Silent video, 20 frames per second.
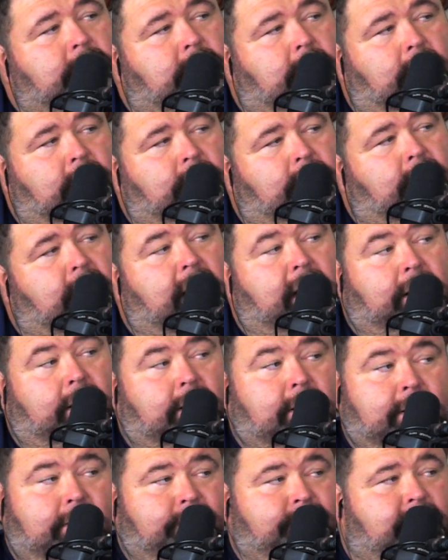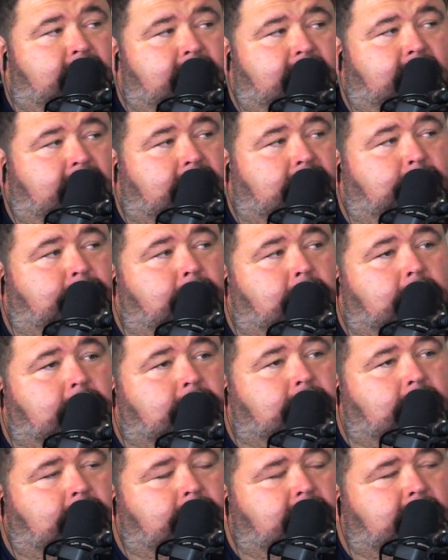I like so that. I love that. The
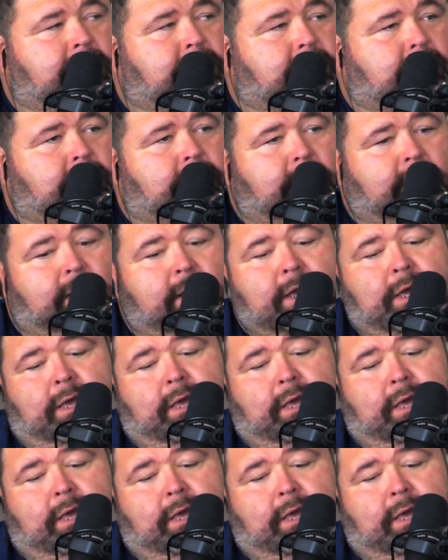park won't be destroyed.